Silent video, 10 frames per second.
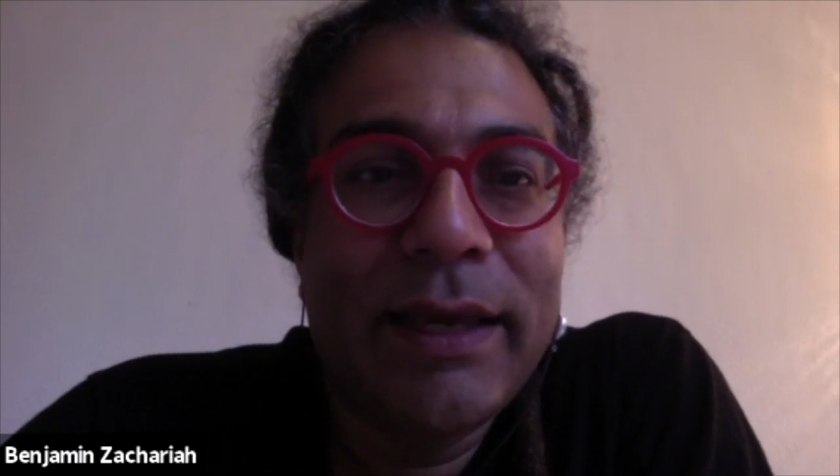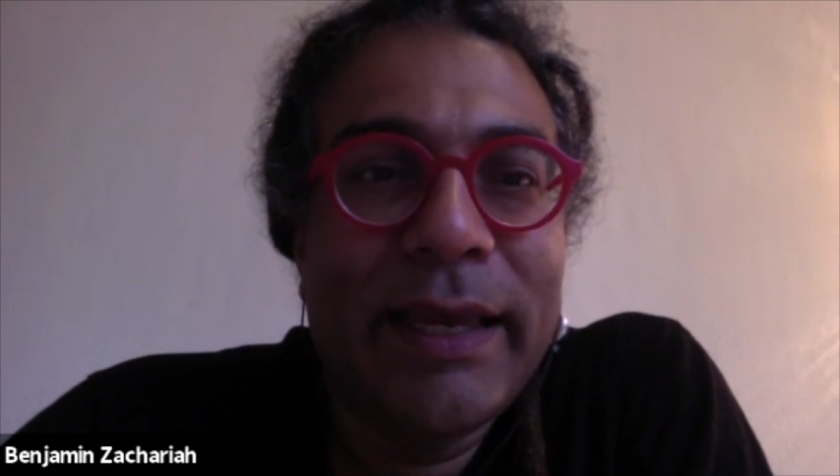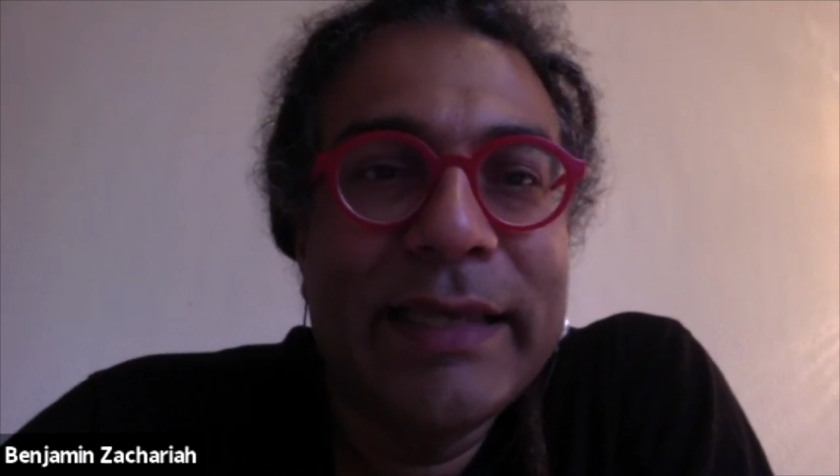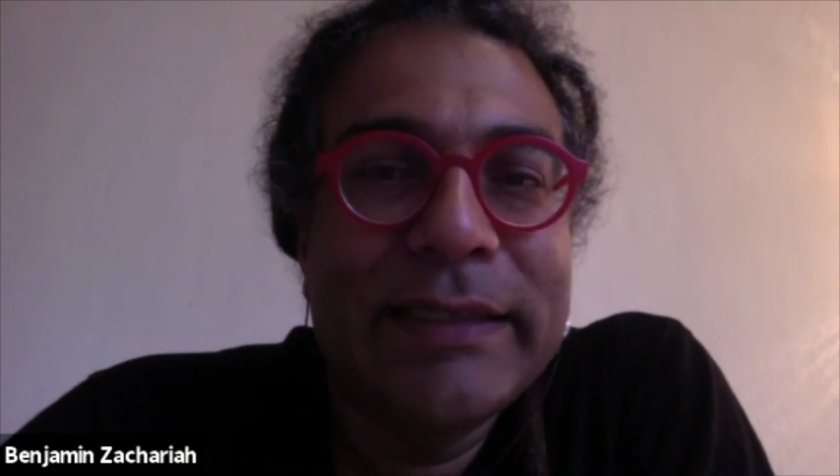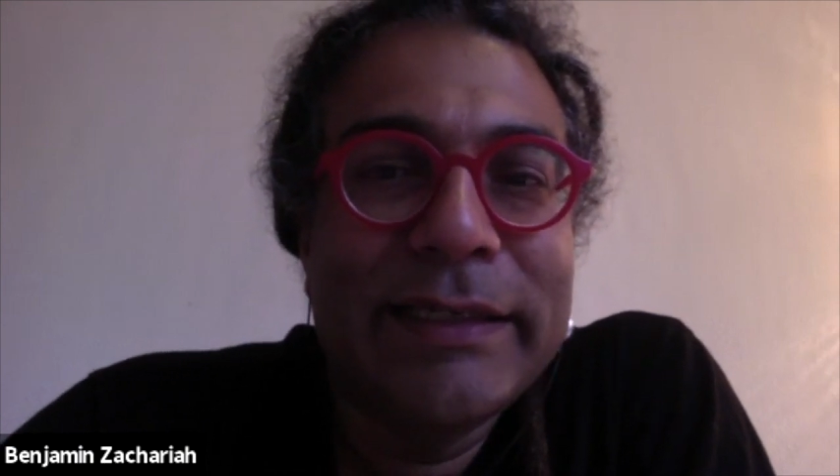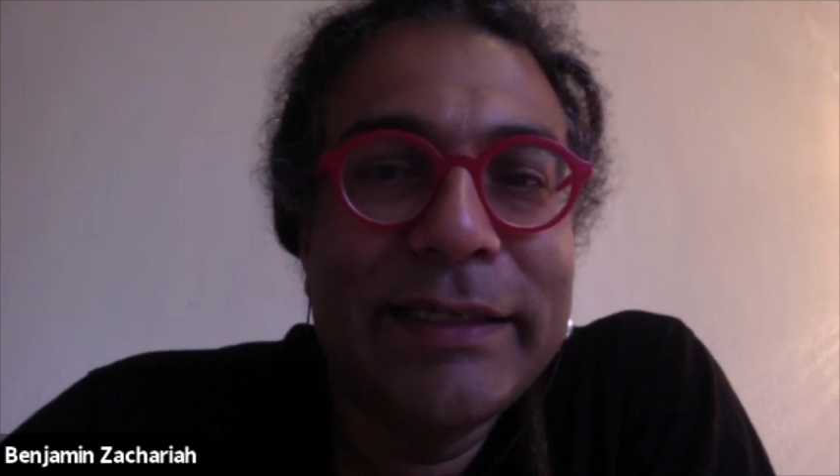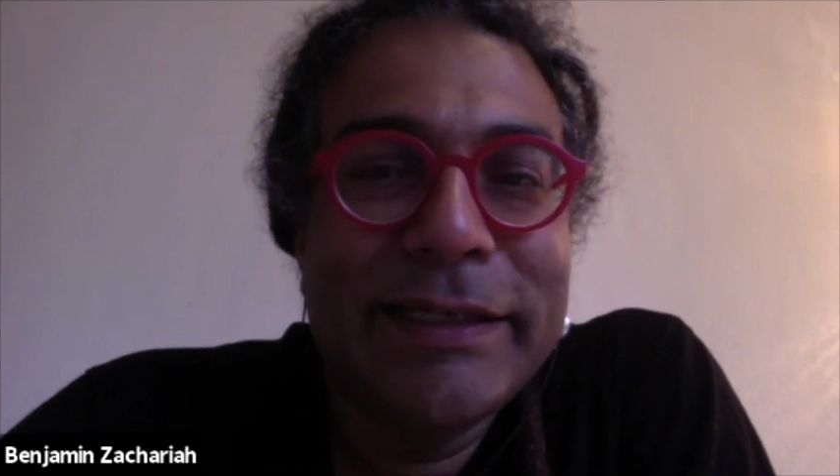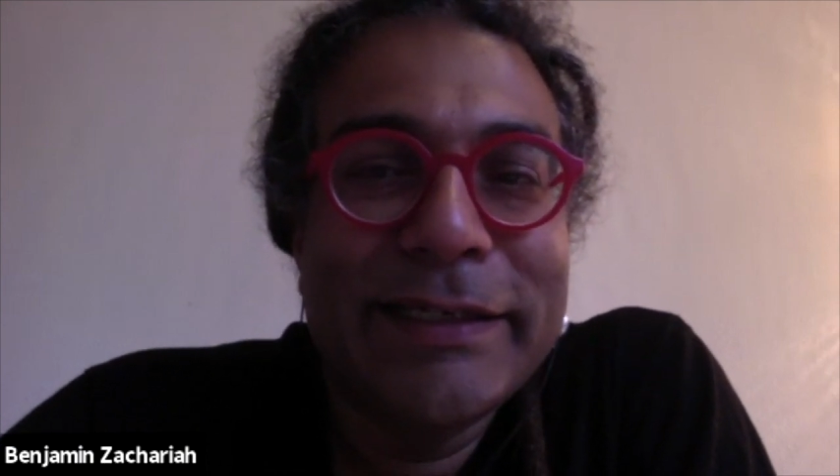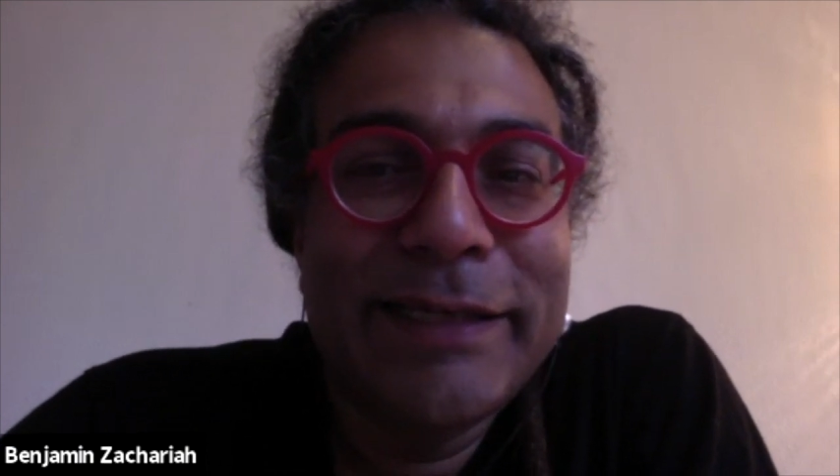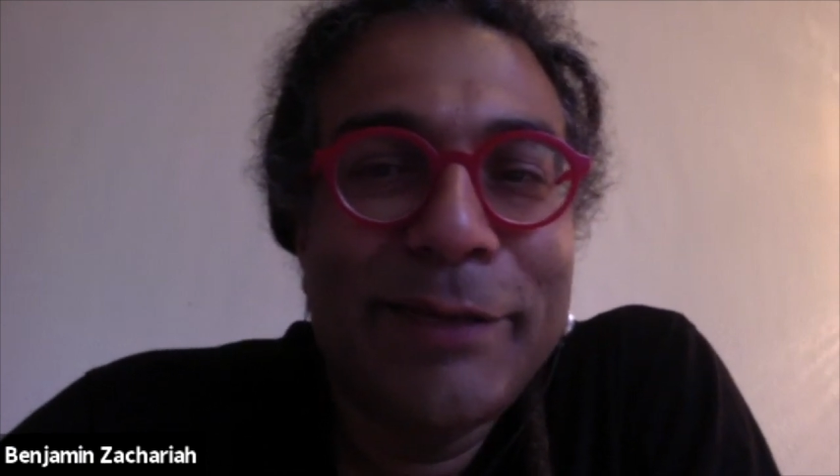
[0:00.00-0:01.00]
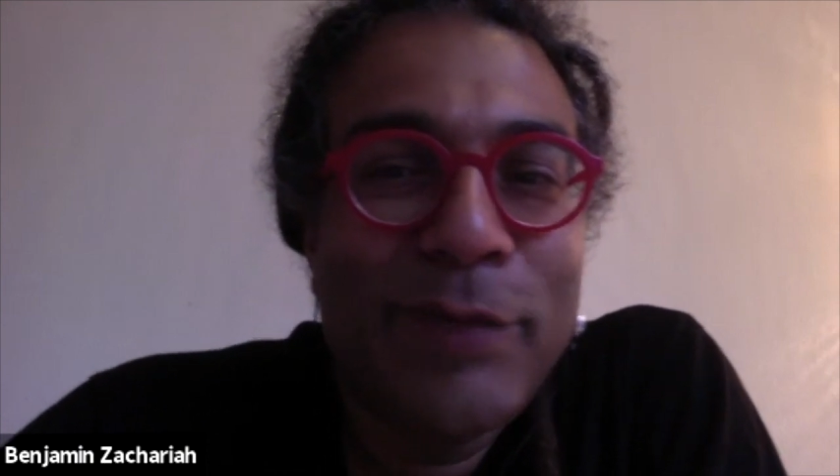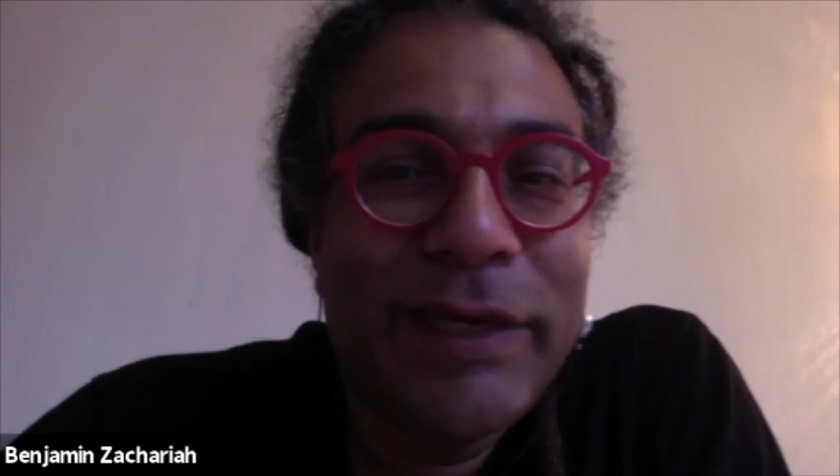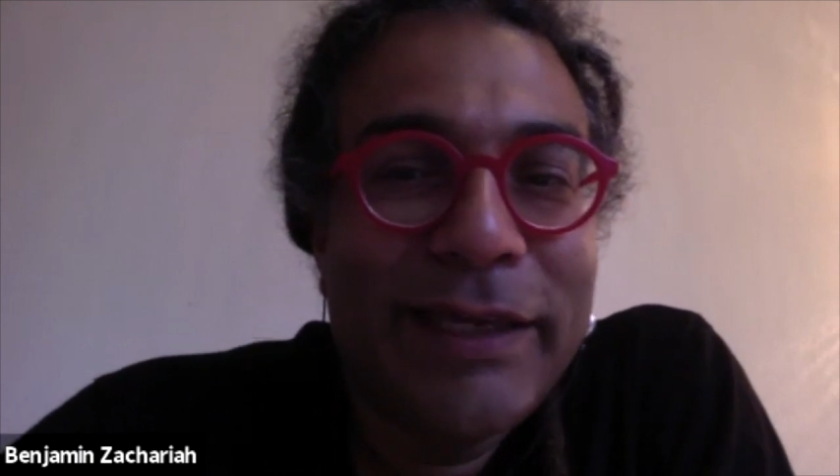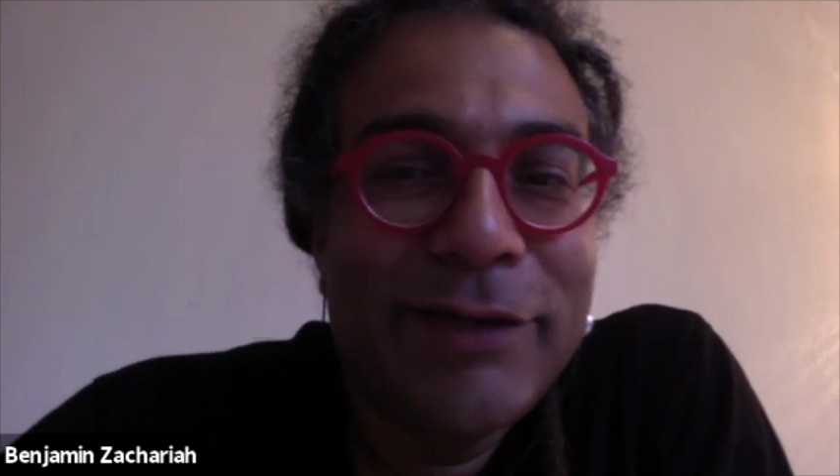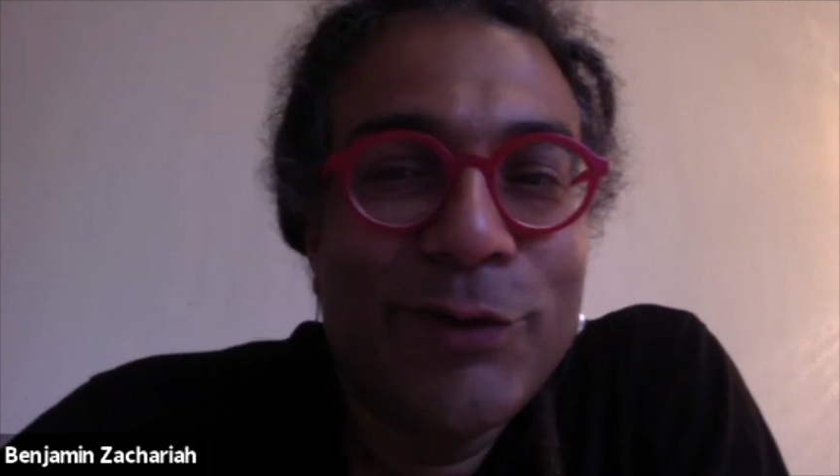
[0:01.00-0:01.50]
is India slipping
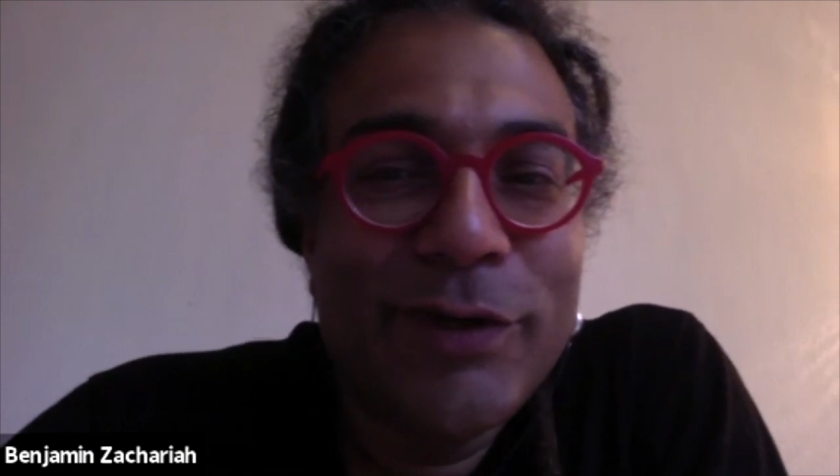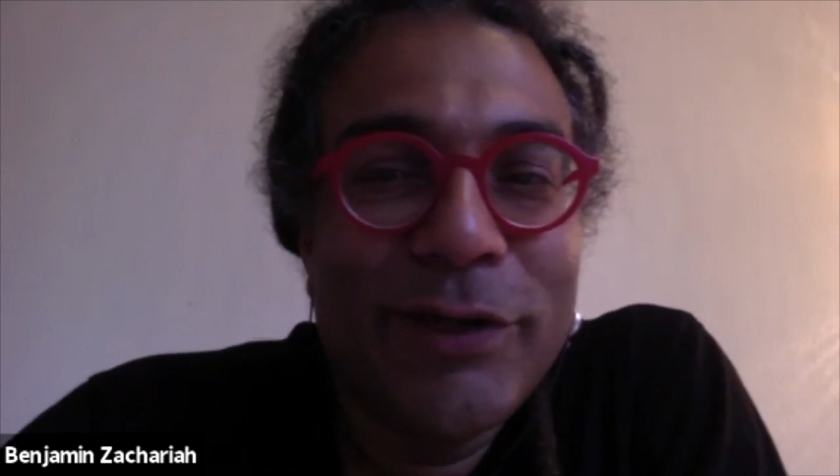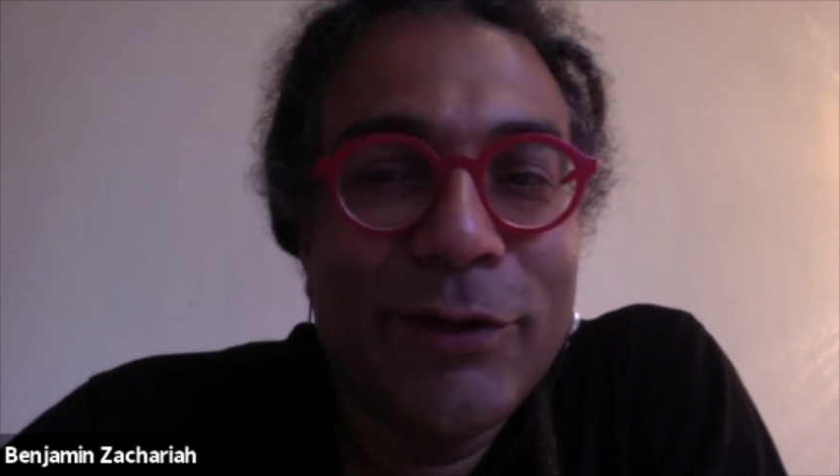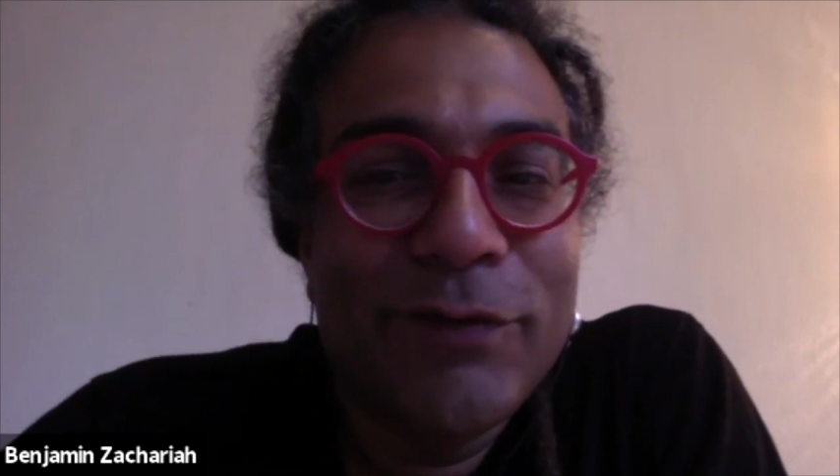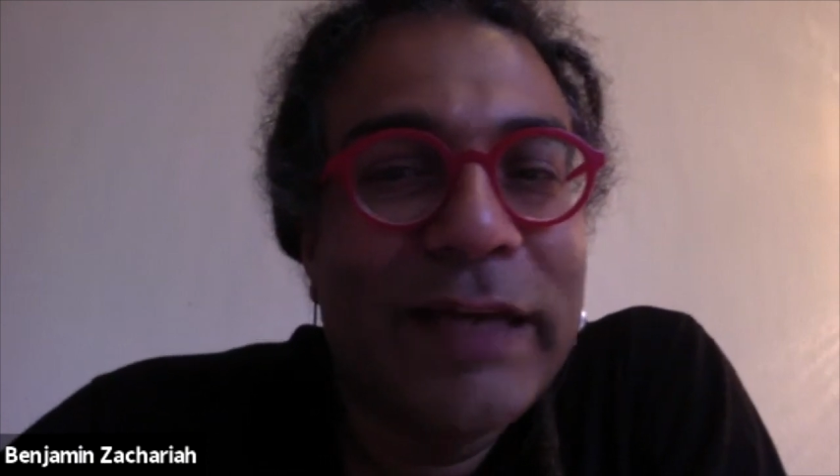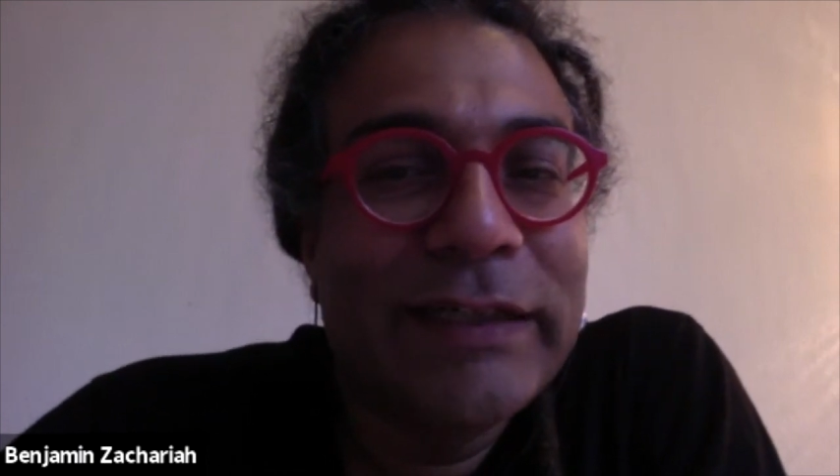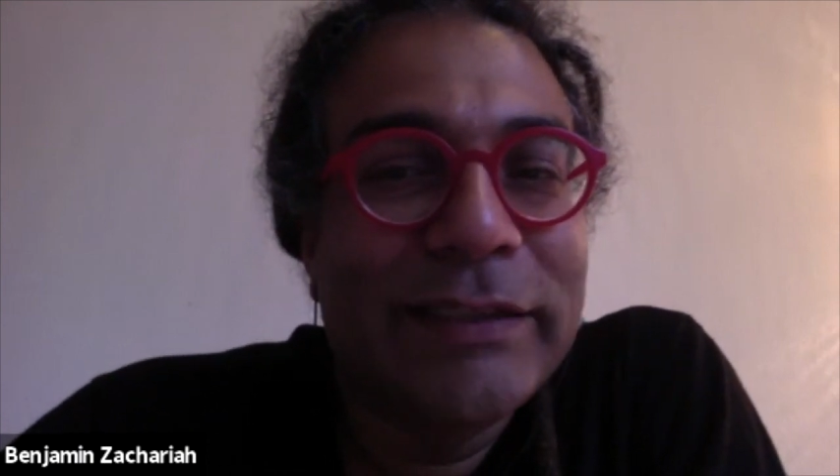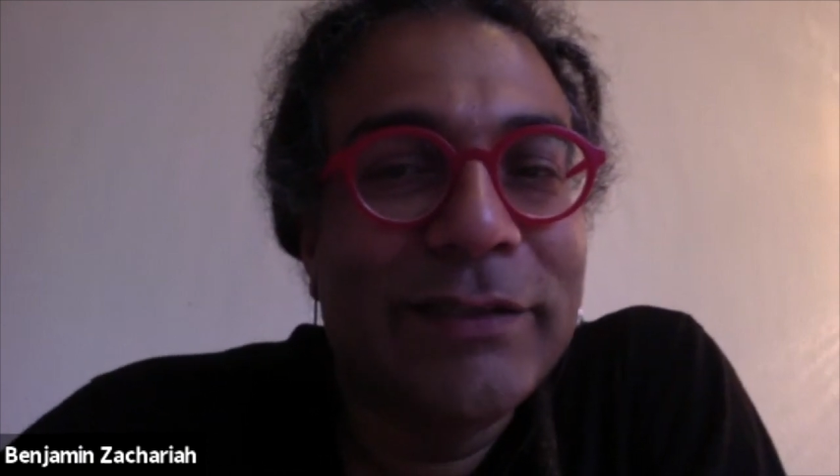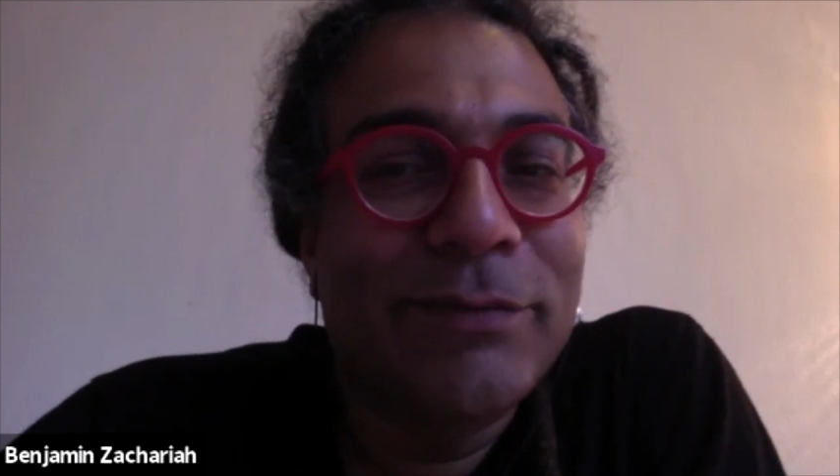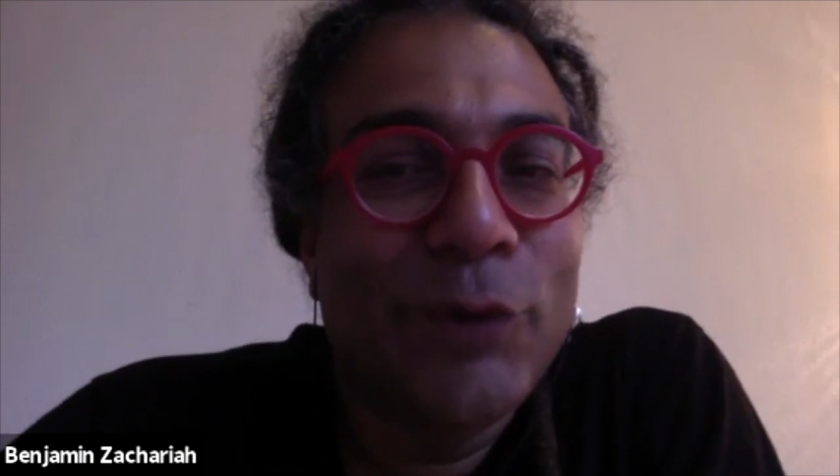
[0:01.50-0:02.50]
into neo-fascism?